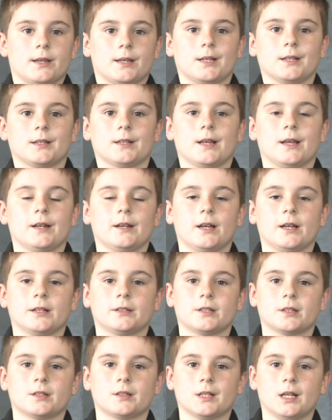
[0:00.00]
He then
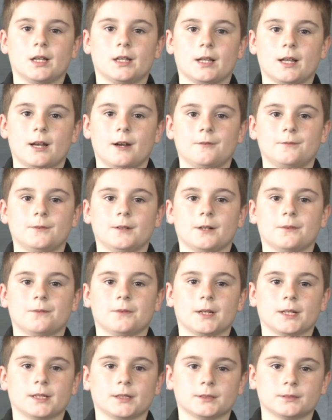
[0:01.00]
had to sell
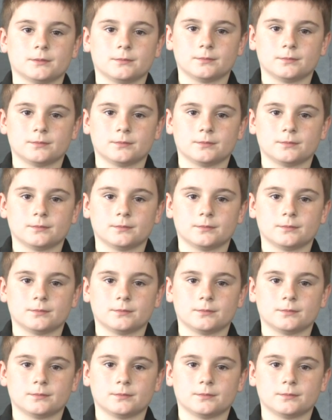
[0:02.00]
everything.